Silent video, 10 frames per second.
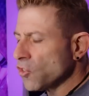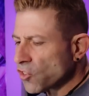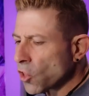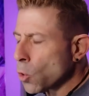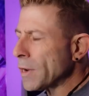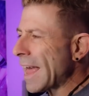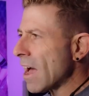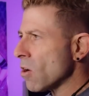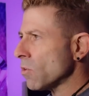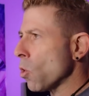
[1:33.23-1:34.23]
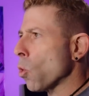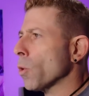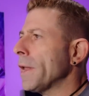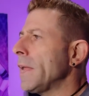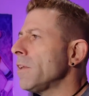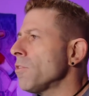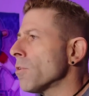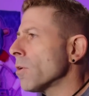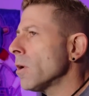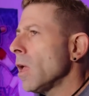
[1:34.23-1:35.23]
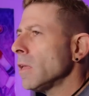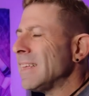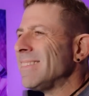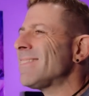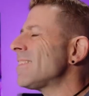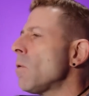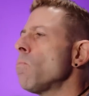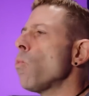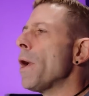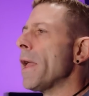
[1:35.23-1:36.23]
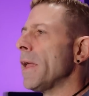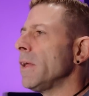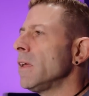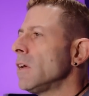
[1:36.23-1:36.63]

slow down or hinder in some way